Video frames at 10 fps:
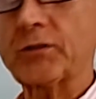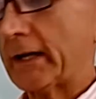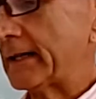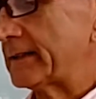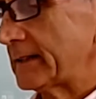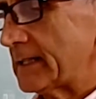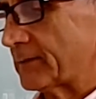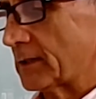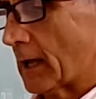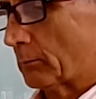and
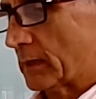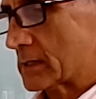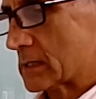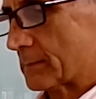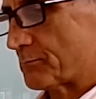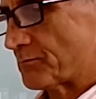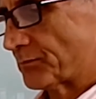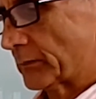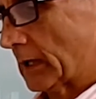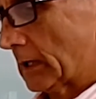even numbers.
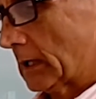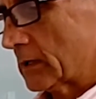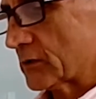So